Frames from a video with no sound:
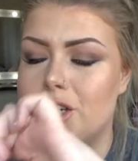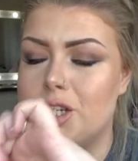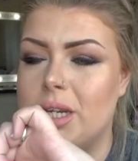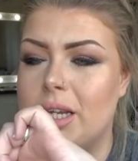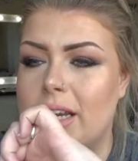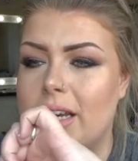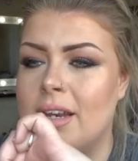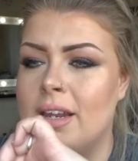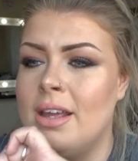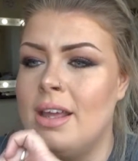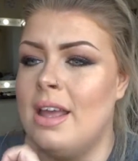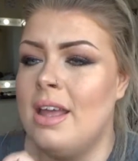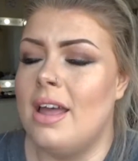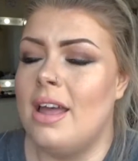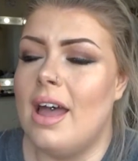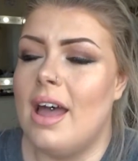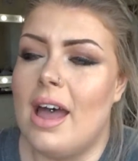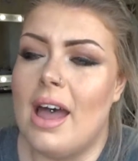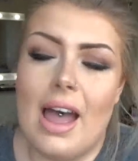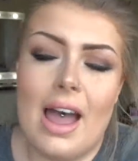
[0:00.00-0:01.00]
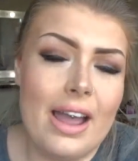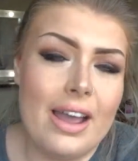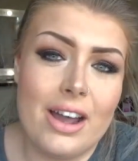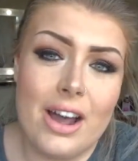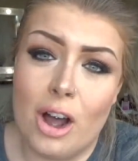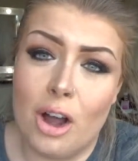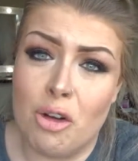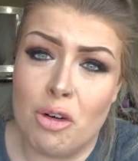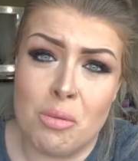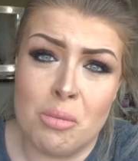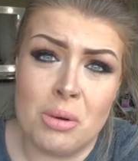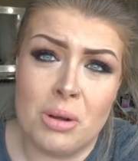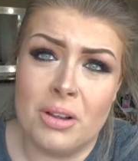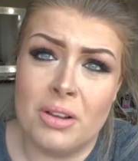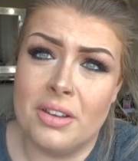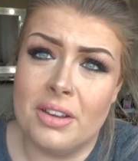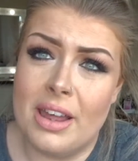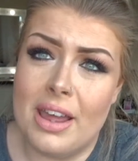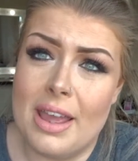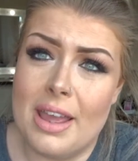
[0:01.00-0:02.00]
shade, I can't grumble.
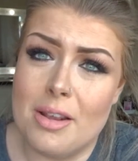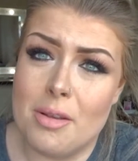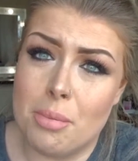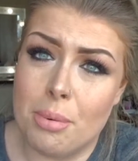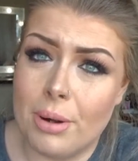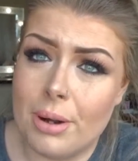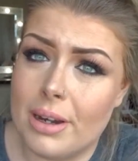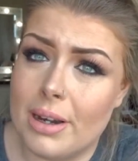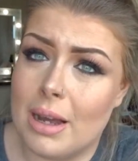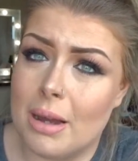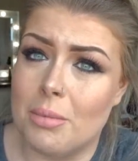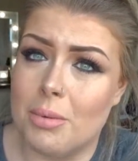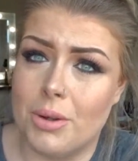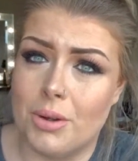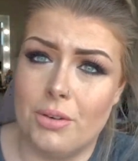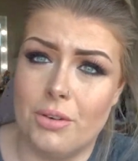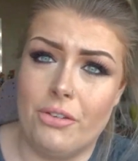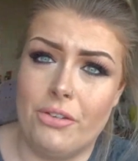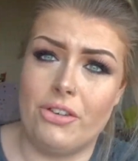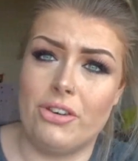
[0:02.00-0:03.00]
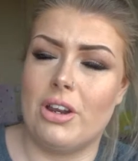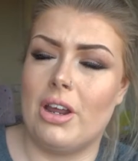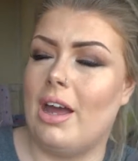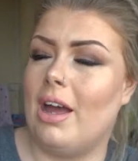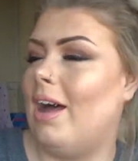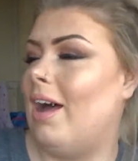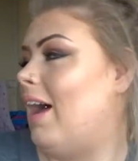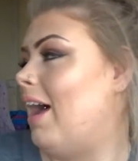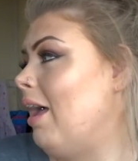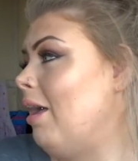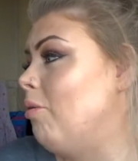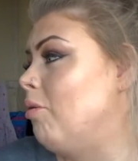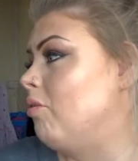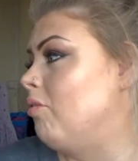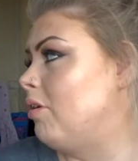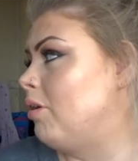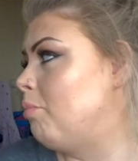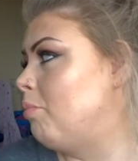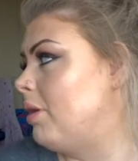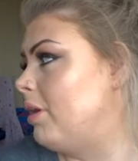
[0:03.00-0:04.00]
It's pretty damn good. I would
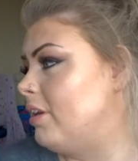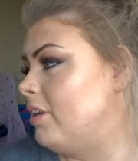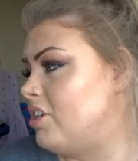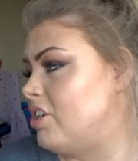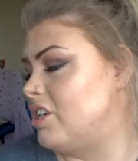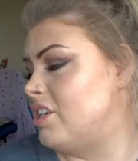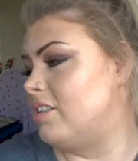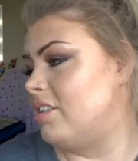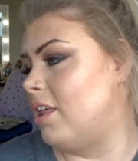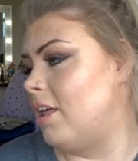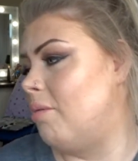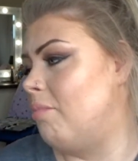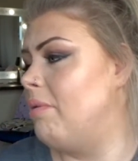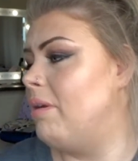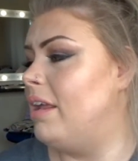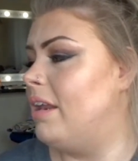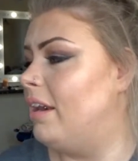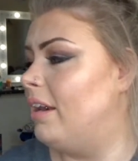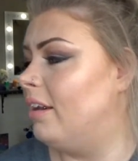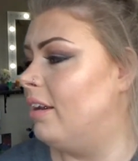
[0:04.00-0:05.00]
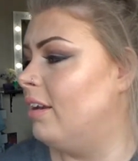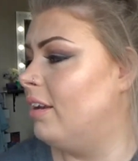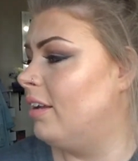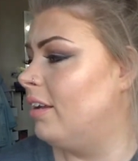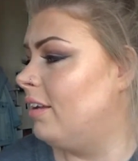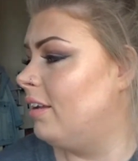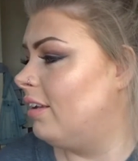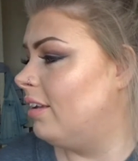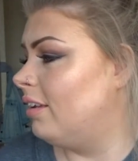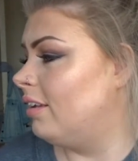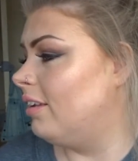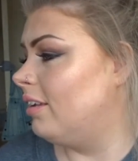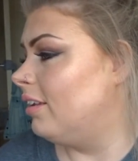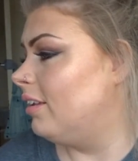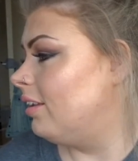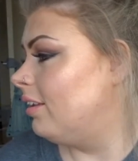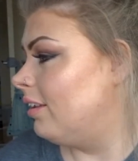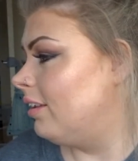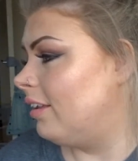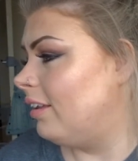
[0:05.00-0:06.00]
repurchase them in
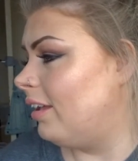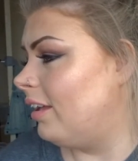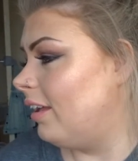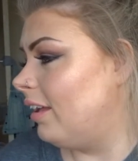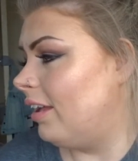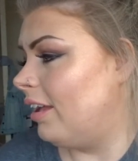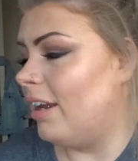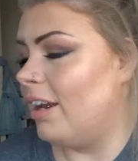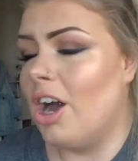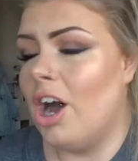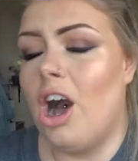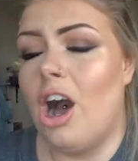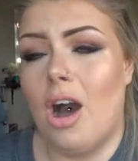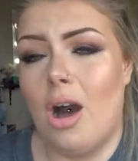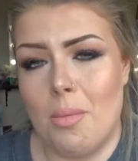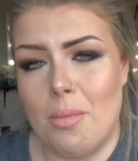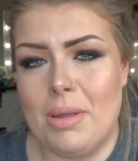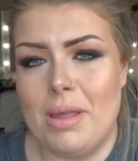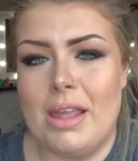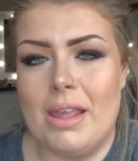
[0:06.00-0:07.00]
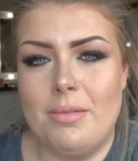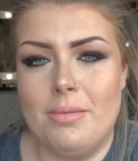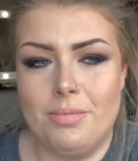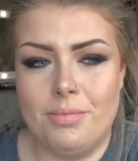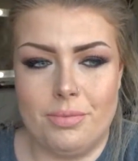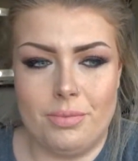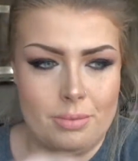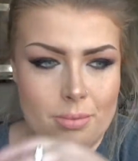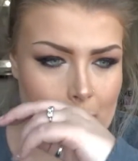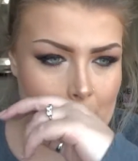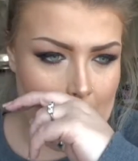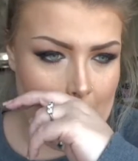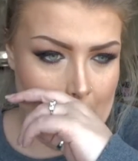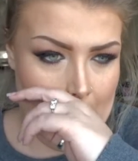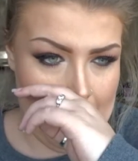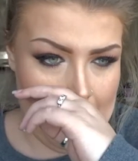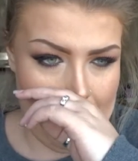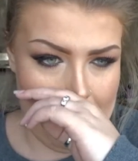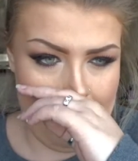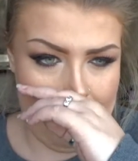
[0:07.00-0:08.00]
a heartbeat.
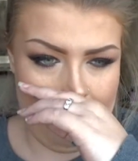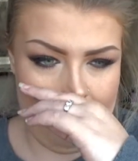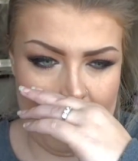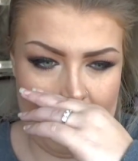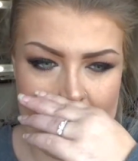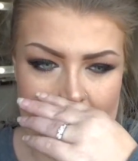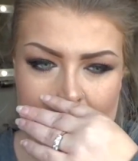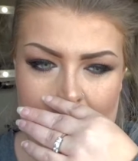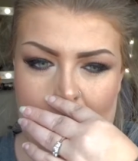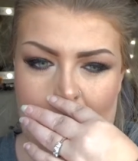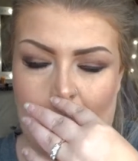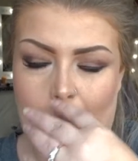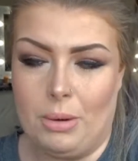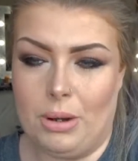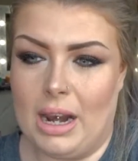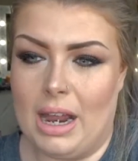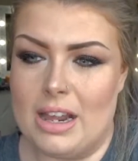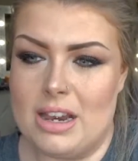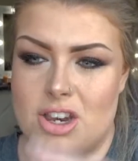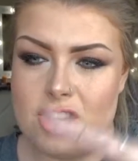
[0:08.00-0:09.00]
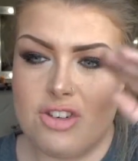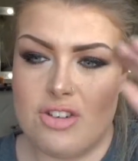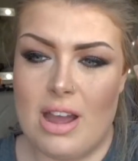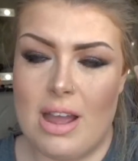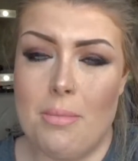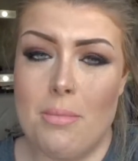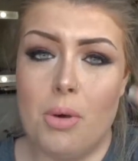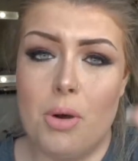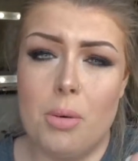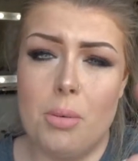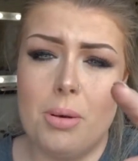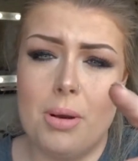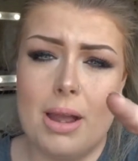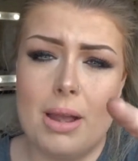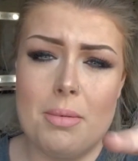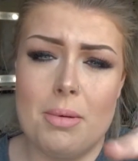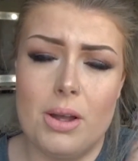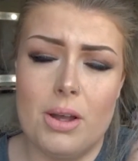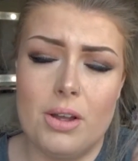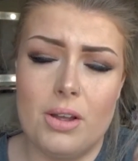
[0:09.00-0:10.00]
I would like to try more
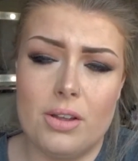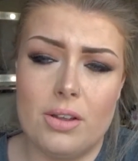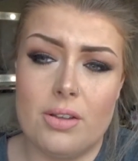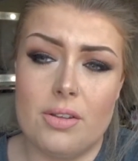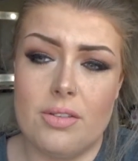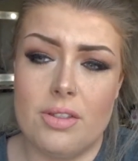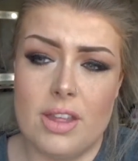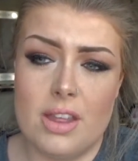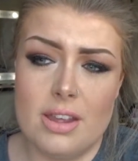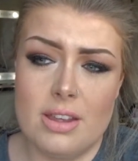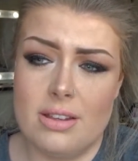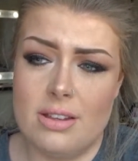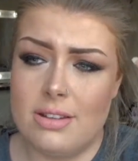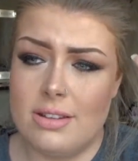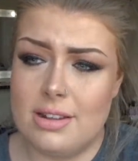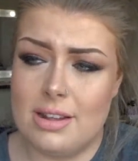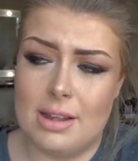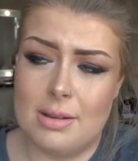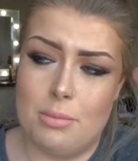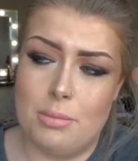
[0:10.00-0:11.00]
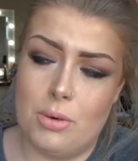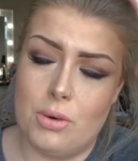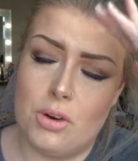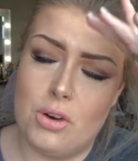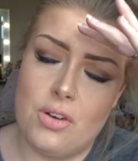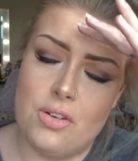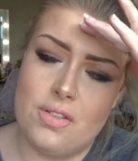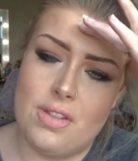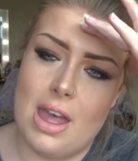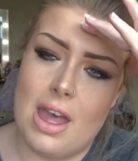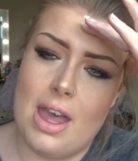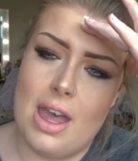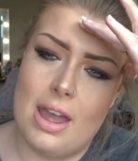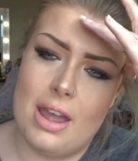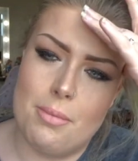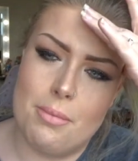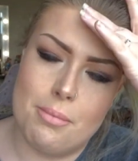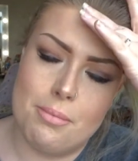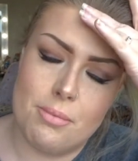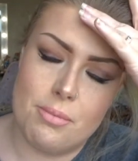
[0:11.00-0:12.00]
Primark things, like more of
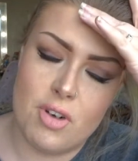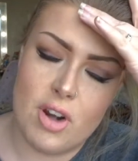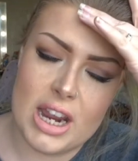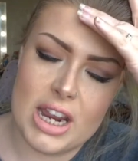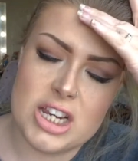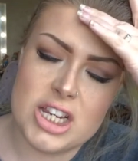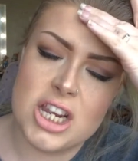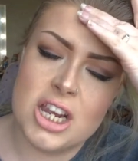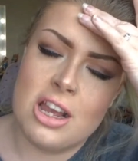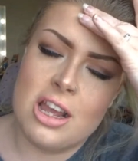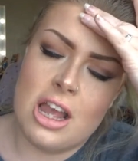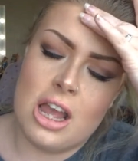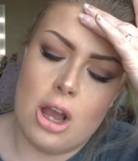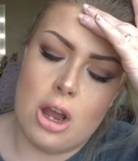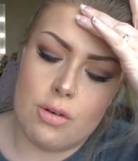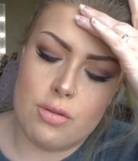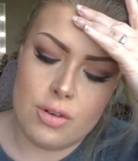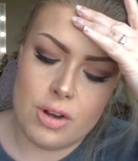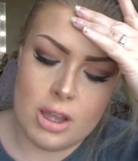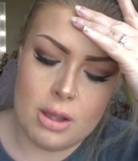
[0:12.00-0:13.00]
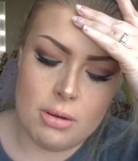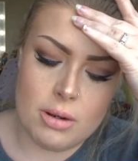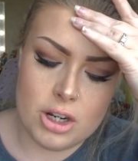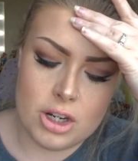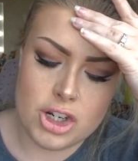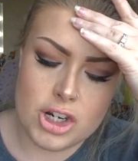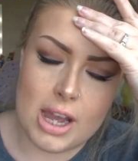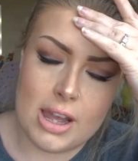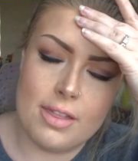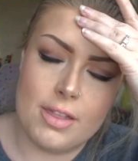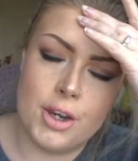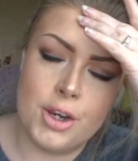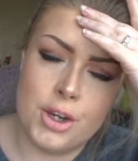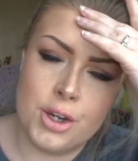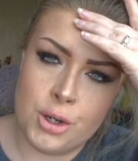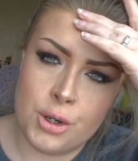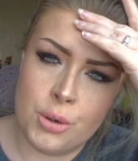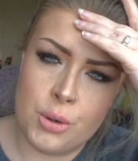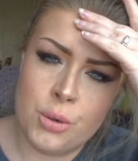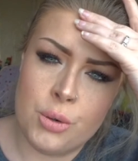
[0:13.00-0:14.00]
their range. I really want to try the
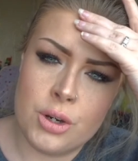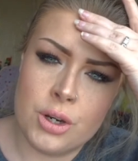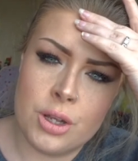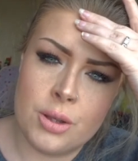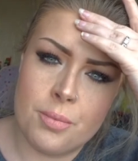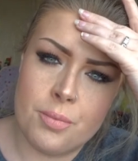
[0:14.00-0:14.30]
nude